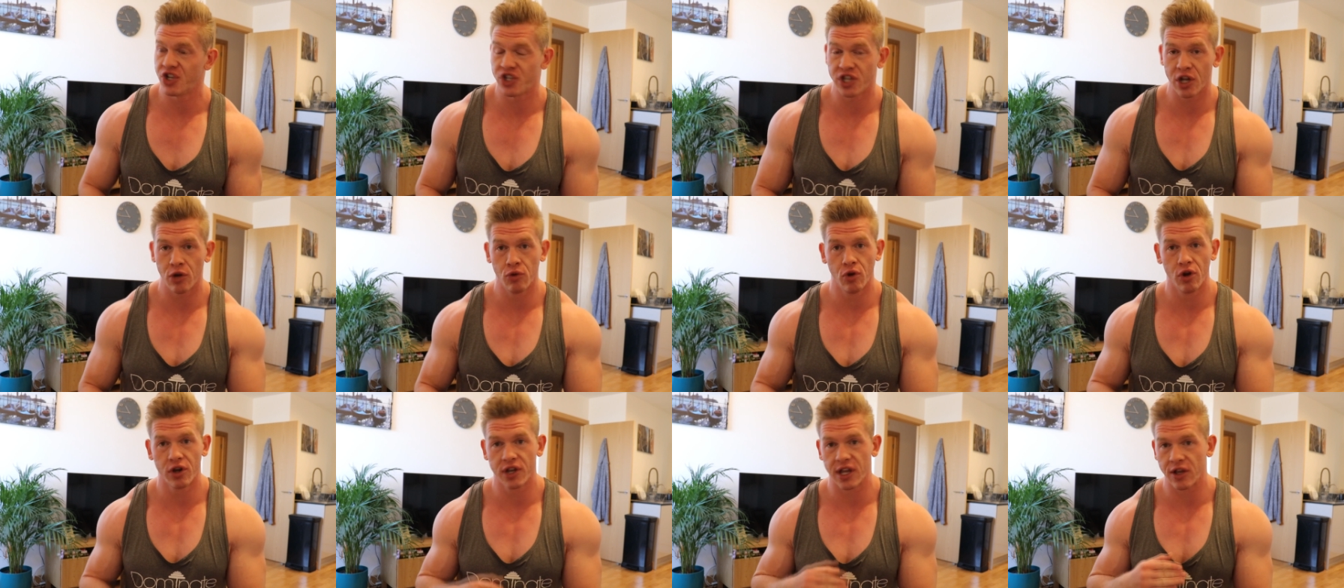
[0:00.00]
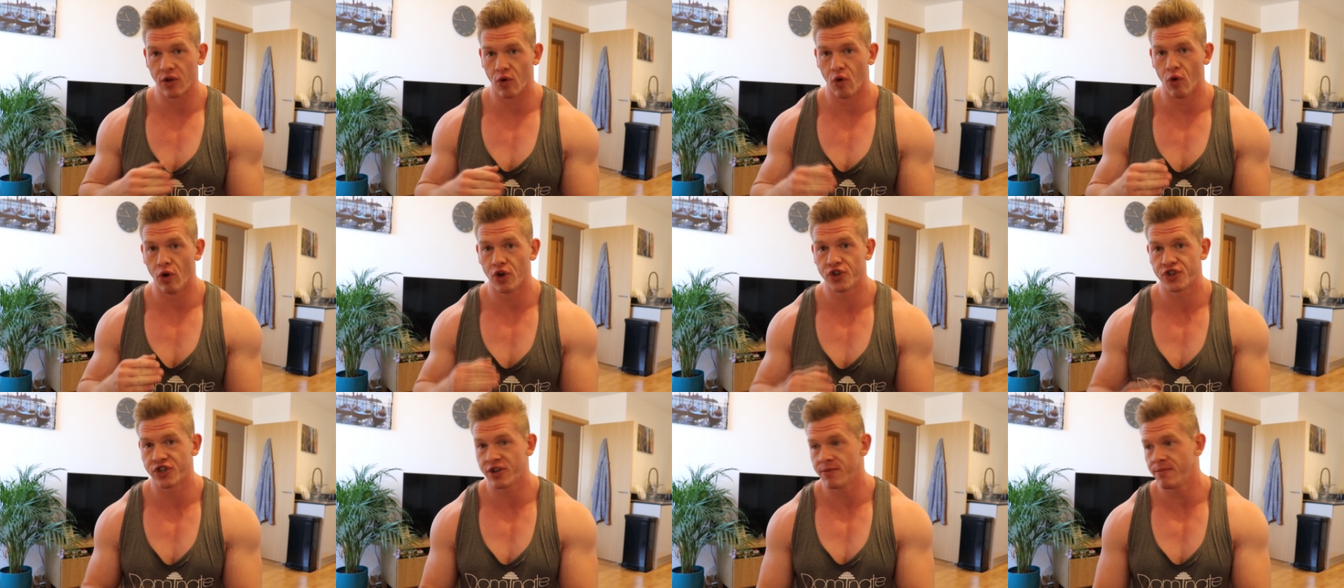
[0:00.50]
is still looking
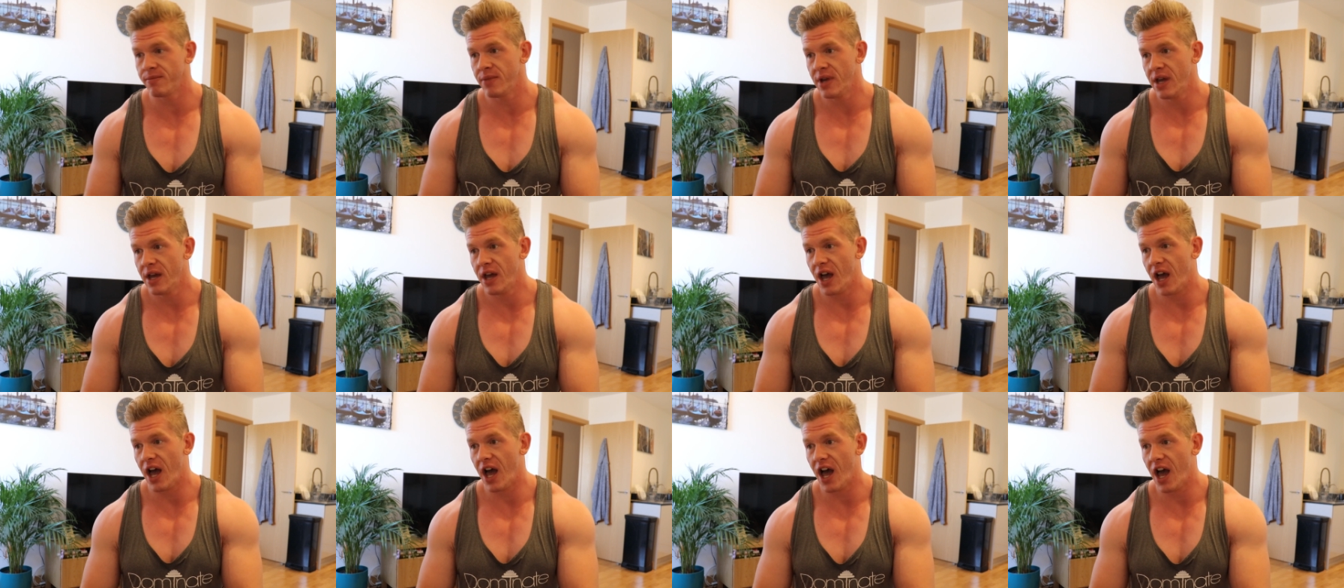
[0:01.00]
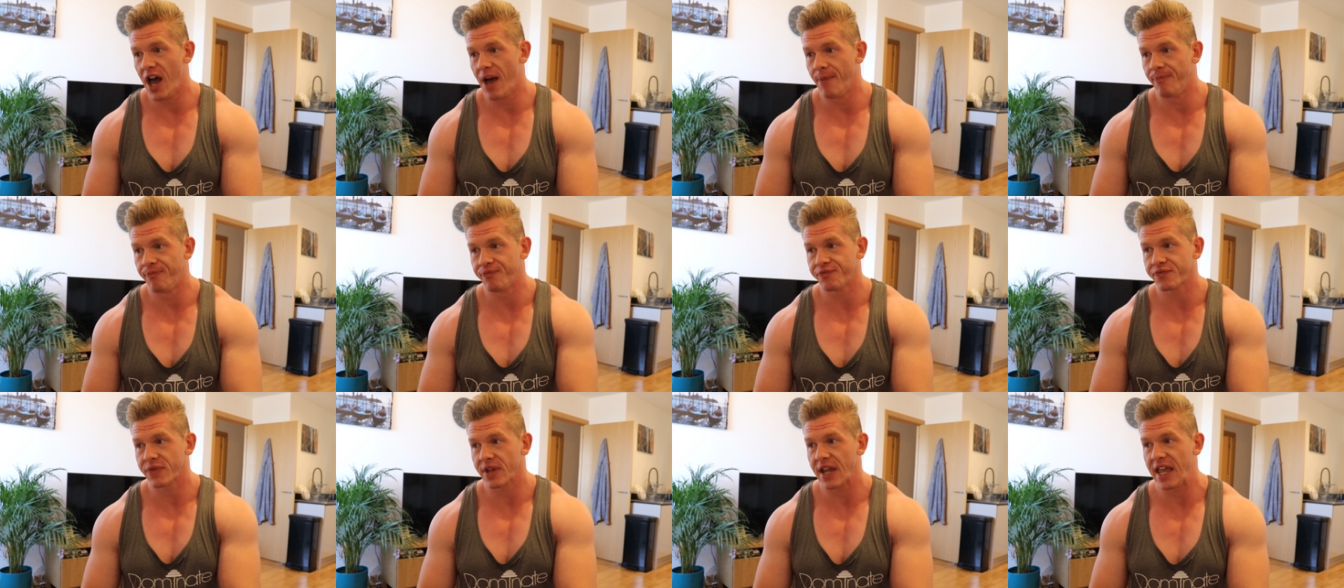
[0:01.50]
awesome,
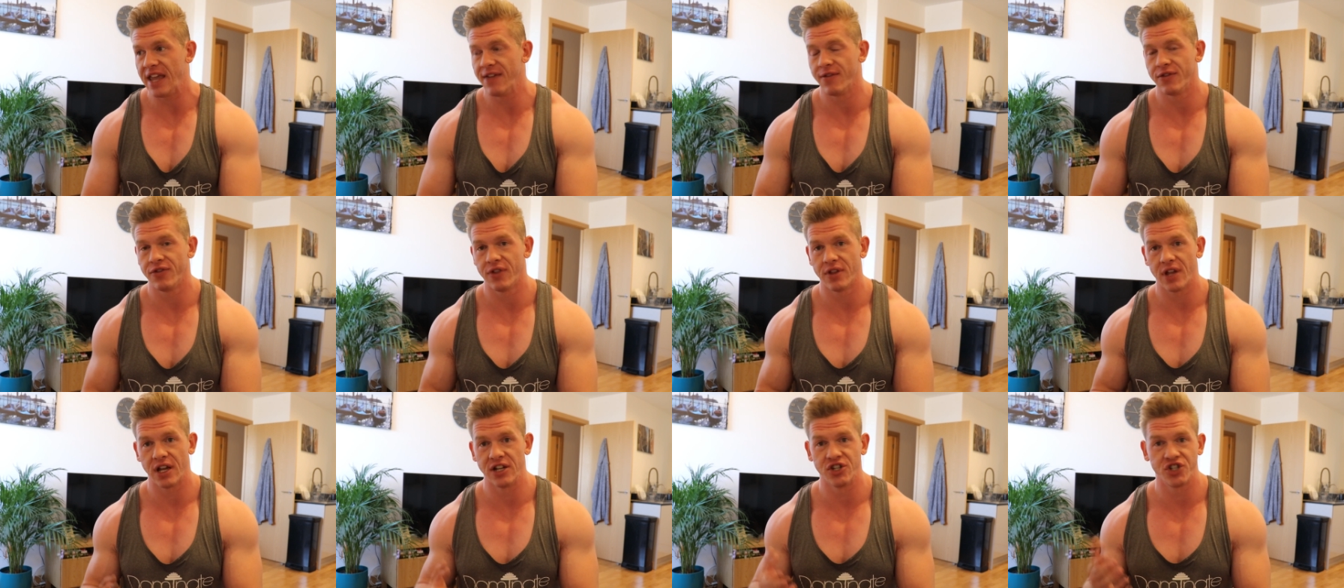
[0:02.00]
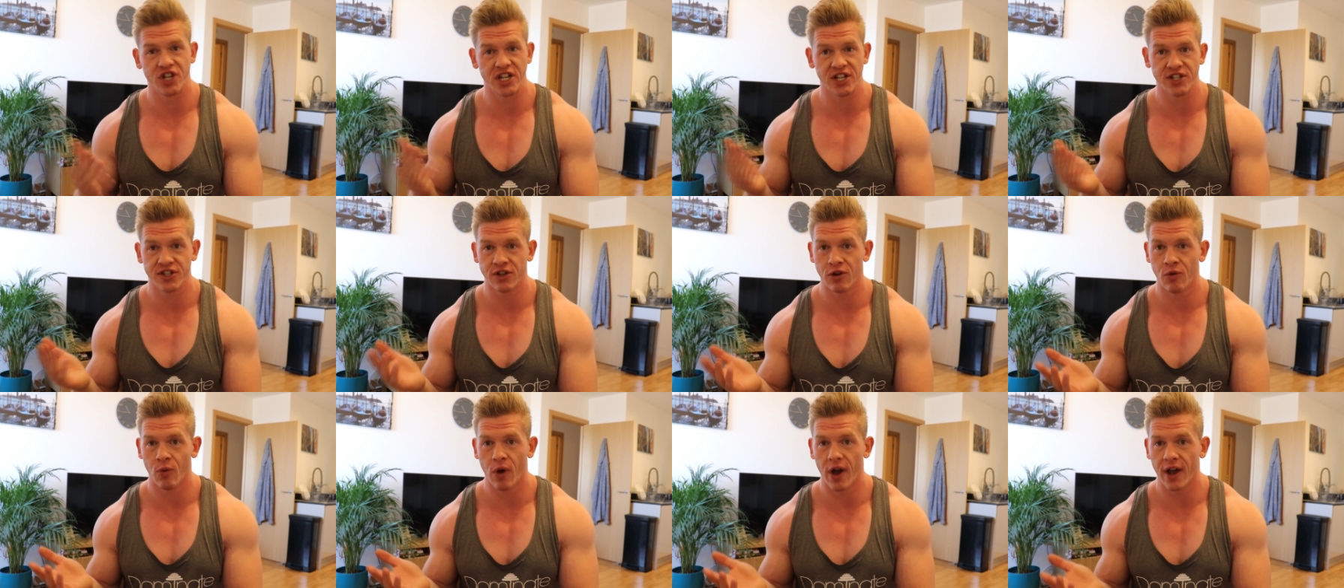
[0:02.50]
and
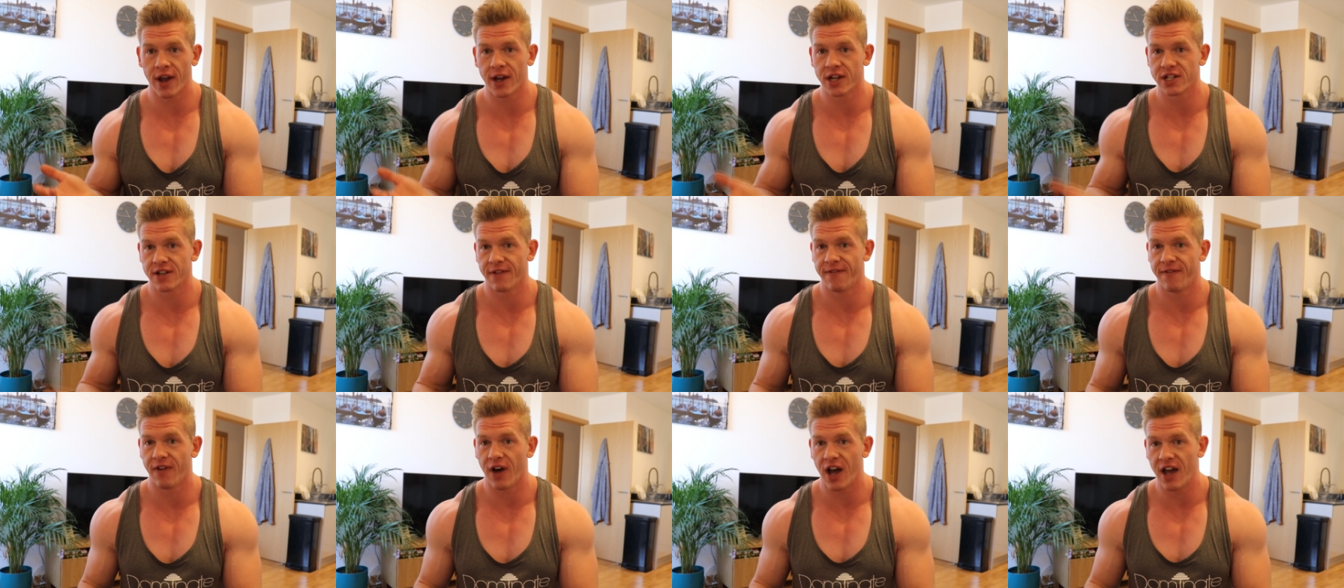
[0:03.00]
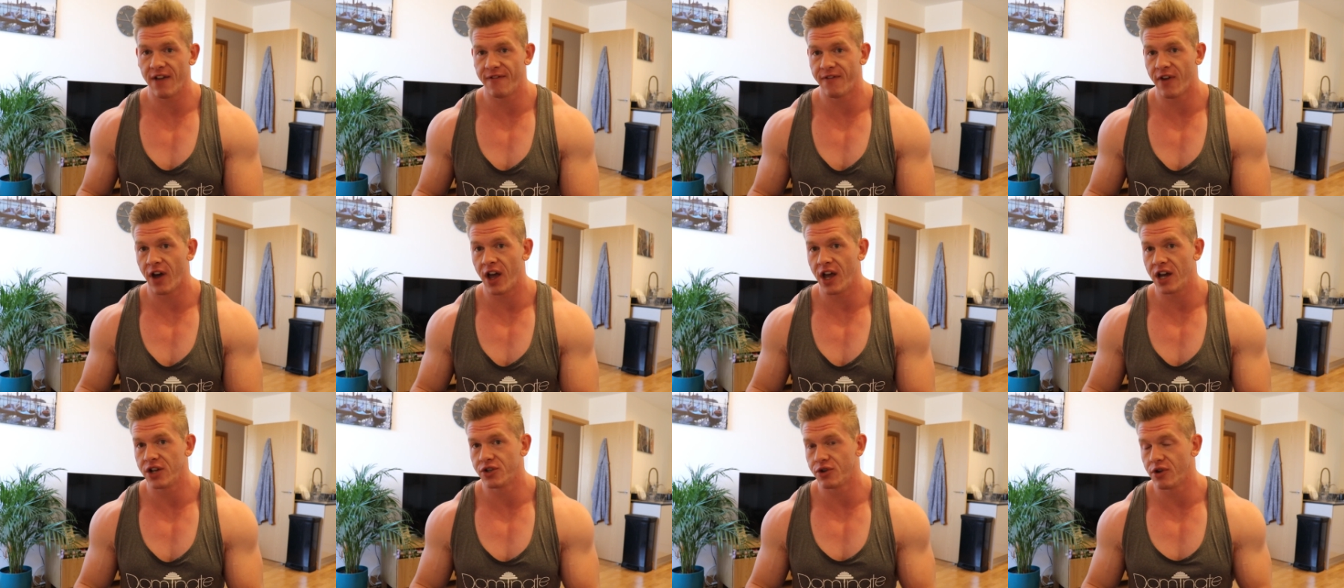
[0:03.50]
she's still working as a
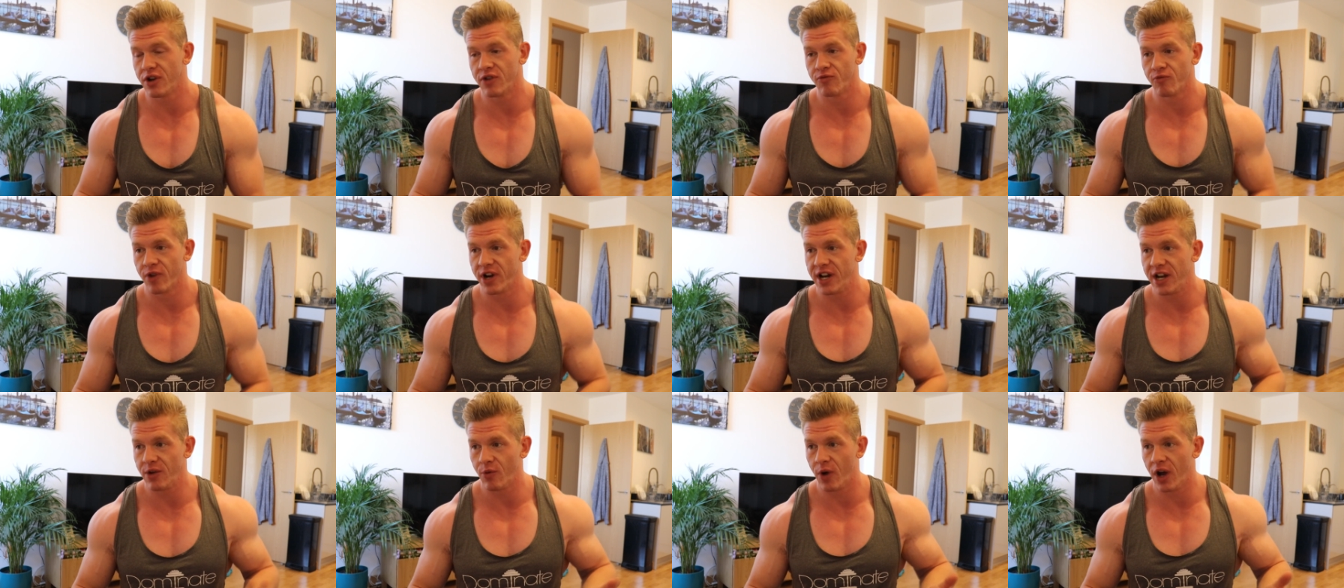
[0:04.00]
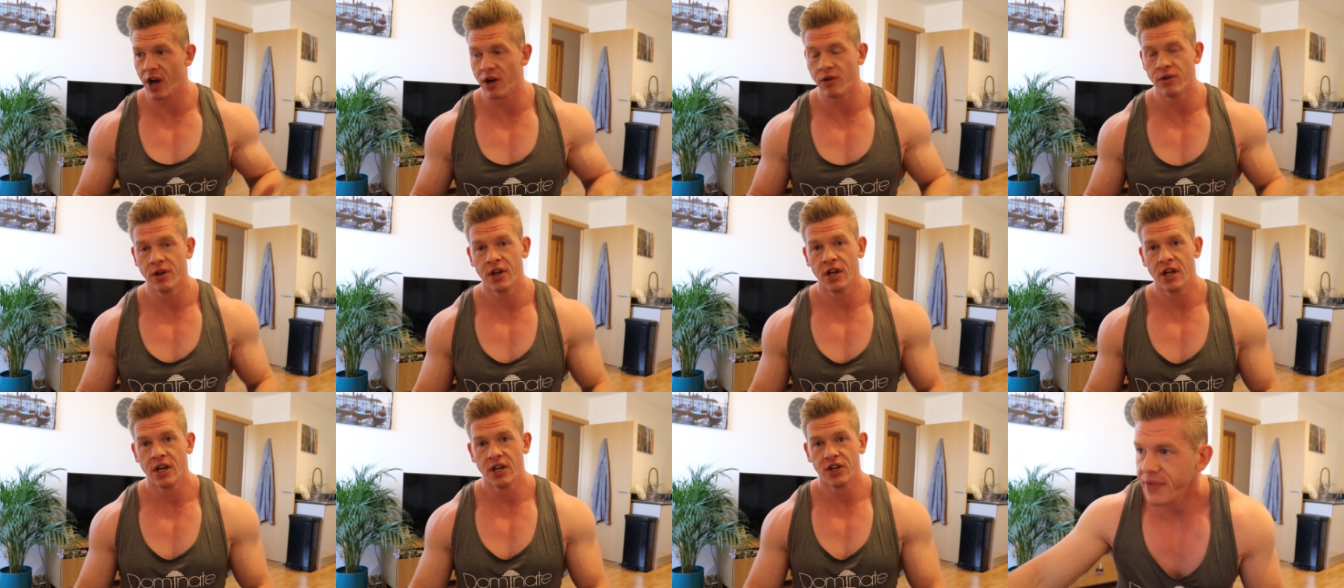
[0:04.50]
firefighter, doing really
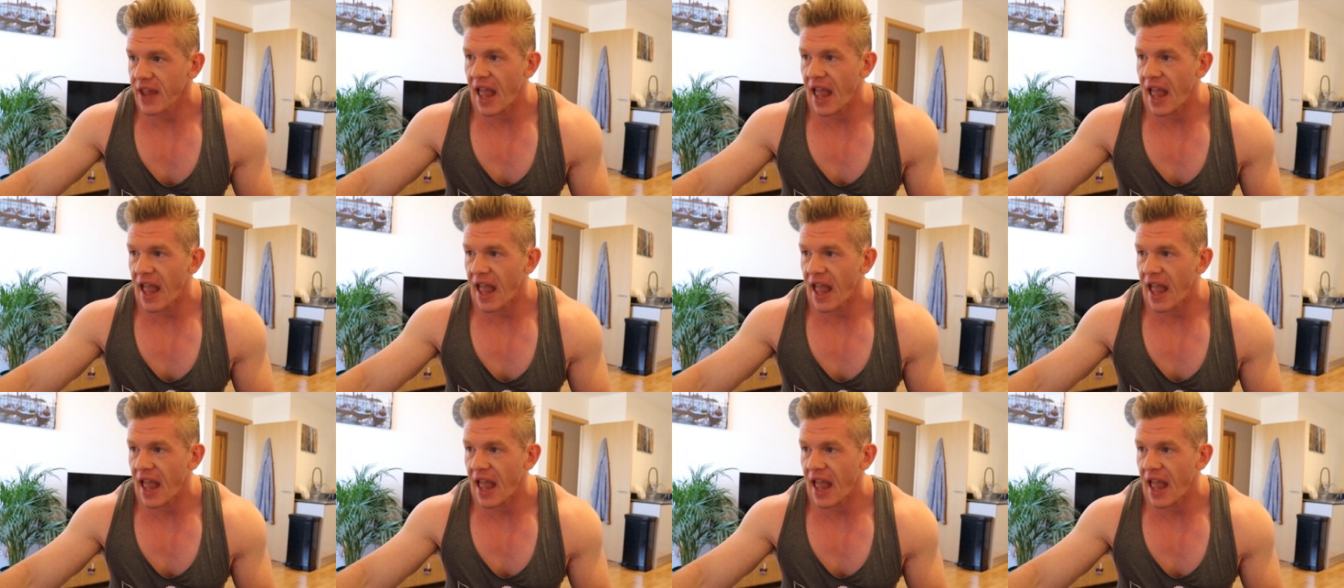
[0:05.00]
well.